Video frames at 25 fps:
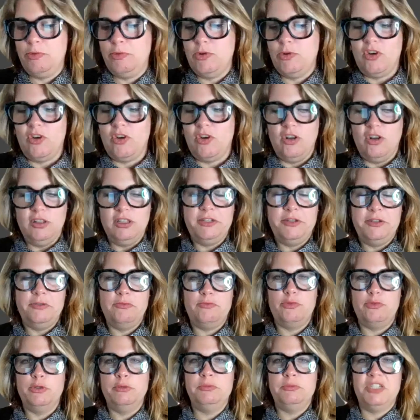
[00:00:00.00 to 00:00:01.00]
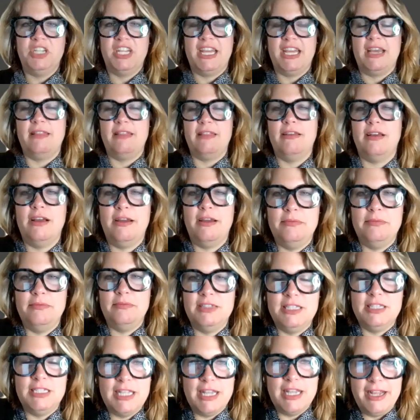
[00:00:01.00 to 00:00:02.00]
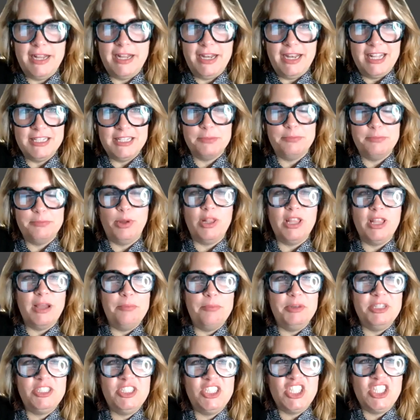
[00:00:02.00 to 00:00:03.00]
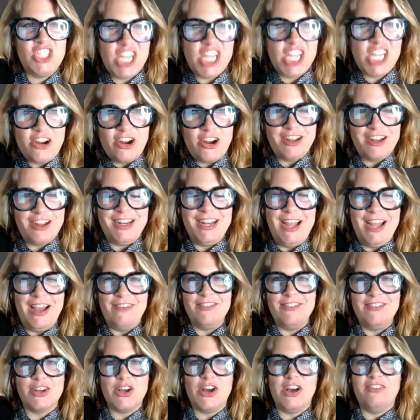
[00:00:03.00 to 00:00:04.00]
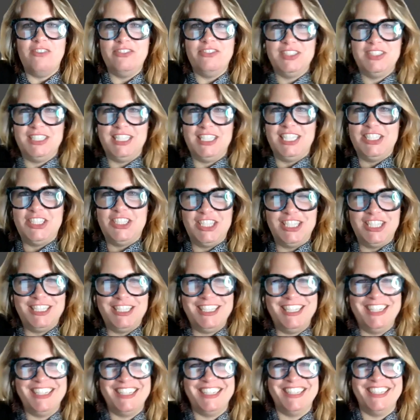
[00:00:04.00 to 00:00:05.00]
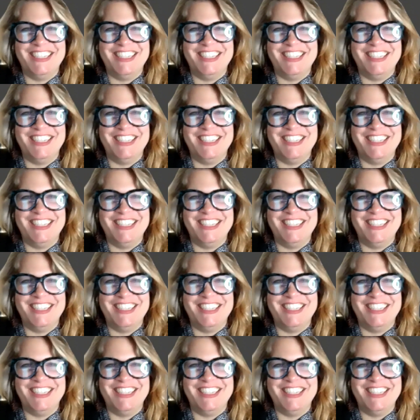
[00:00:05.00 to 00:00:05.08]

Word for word: we were all in a room together, I would say let's pull up a chair and have a conversation,